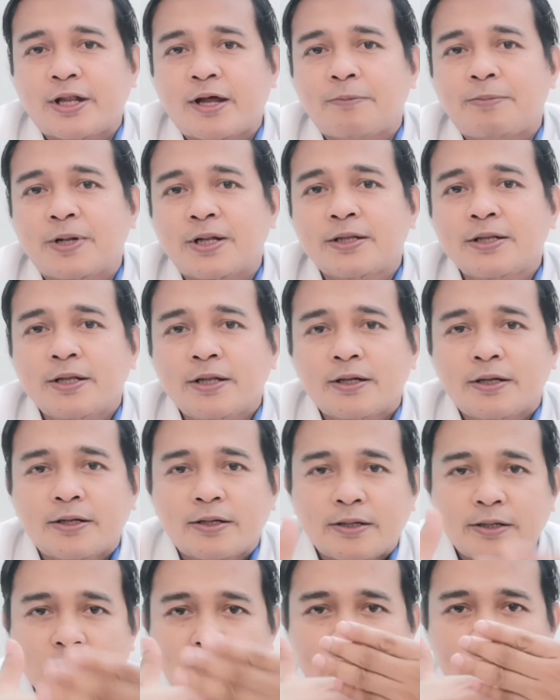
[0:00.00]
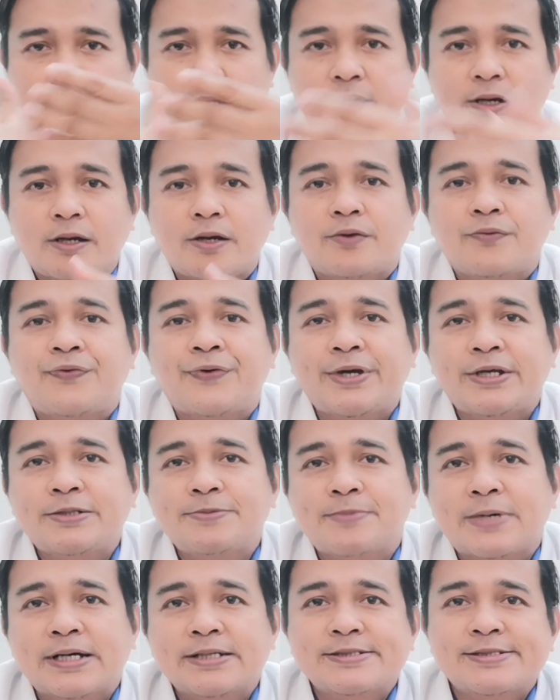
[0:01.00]
level,
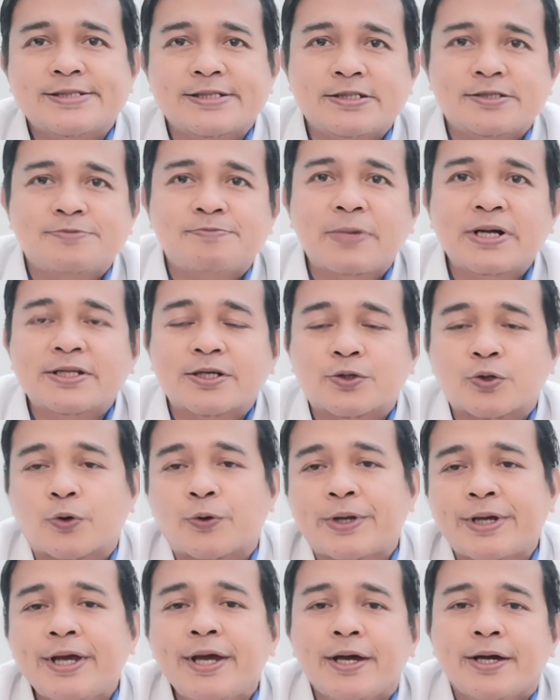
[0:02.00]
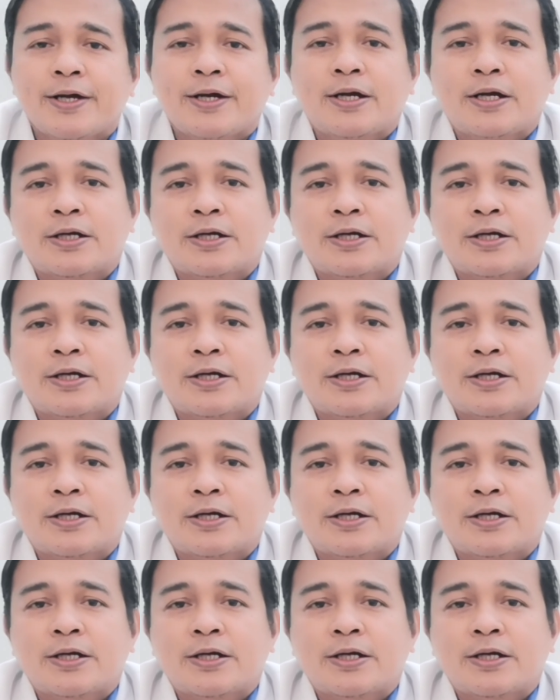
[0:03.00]
face mask is mandatory.